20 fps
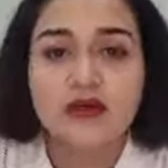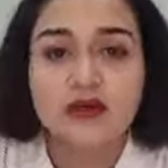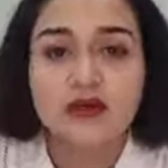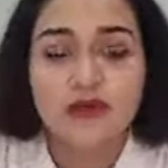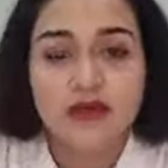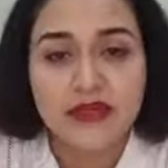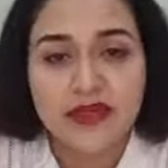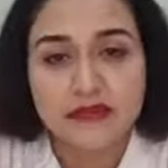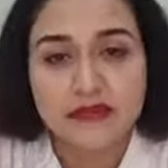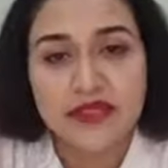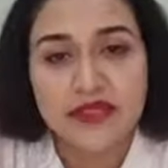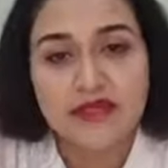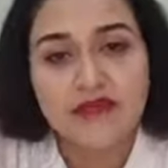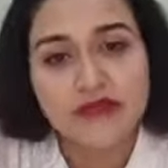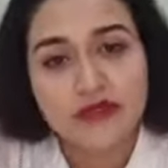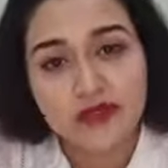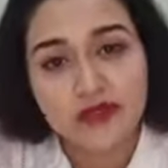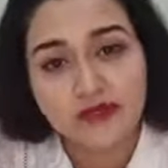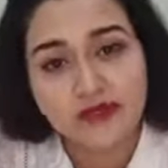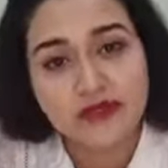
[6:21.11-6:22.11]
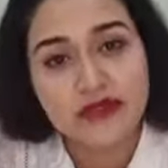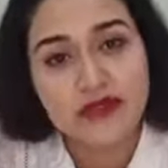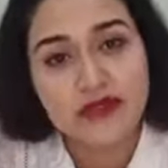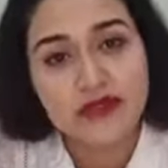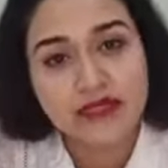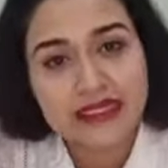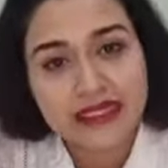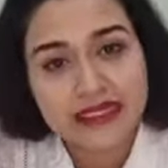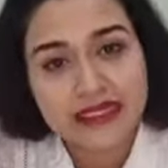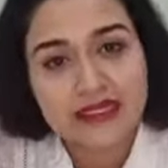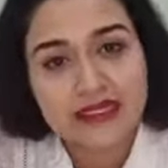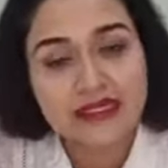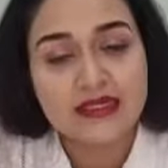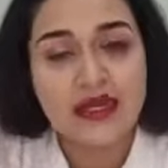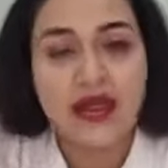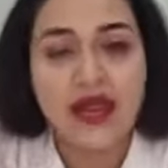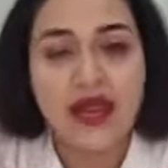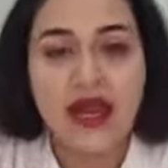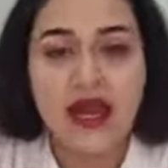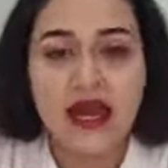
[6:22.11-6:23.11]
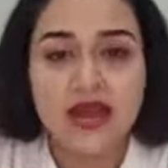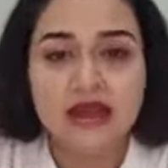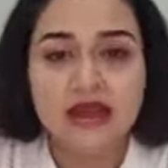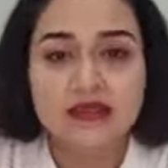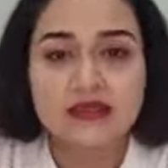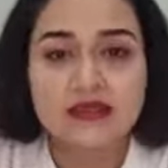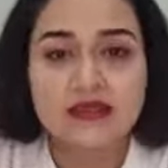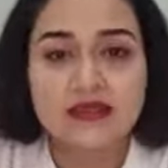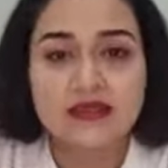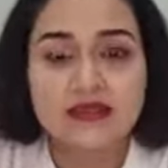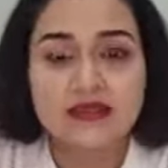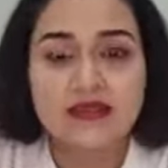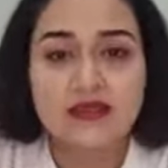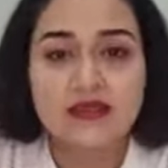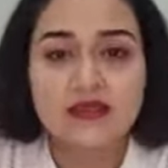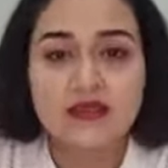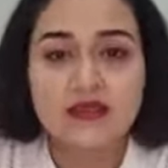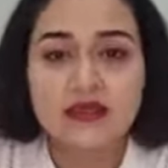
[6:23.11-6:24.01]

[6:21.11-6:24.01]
Maybe one of your parent has this